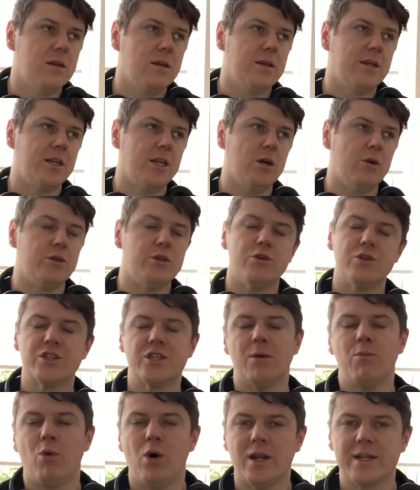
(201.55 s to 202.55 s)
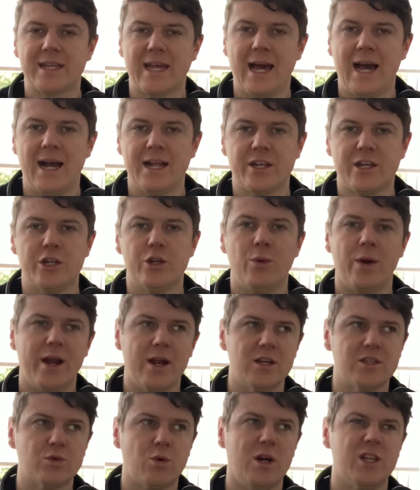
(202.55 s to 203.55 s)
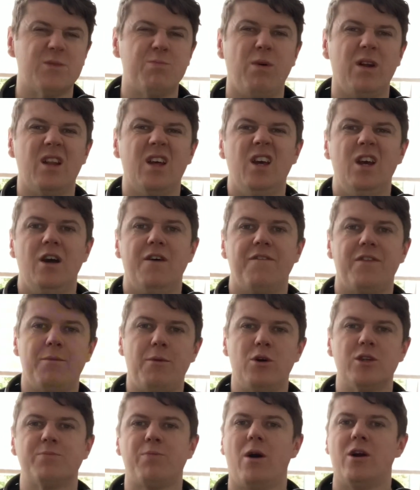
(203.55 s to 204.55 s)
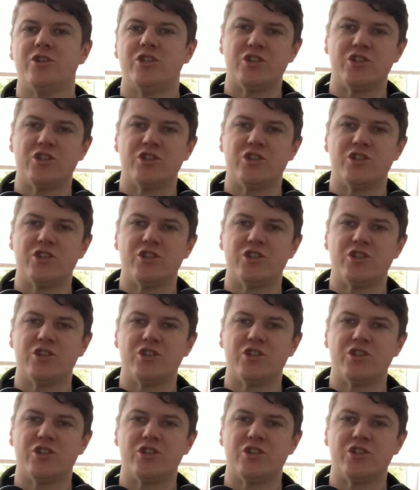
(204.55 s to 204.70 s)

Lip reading: You know, you somewhat can. You can do air squats, but for the most part,